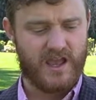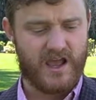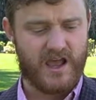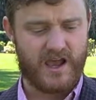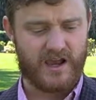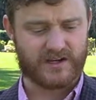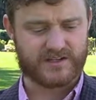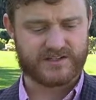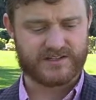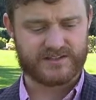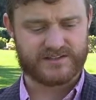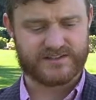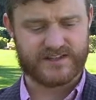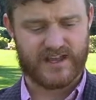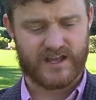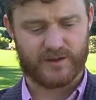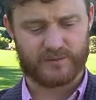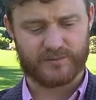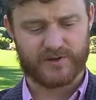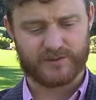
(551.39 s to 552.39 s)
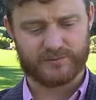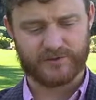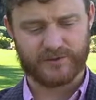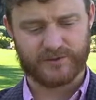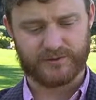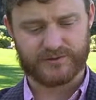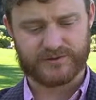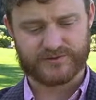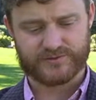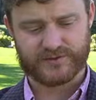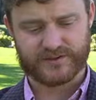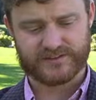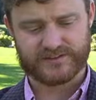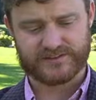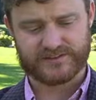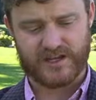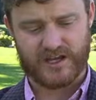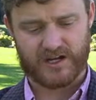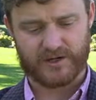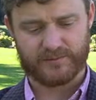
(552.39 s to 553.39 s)
Actions that minimally restrict
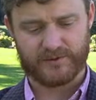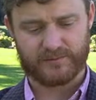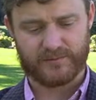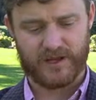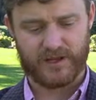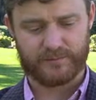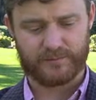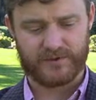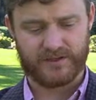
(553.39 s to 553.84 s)
autonomy might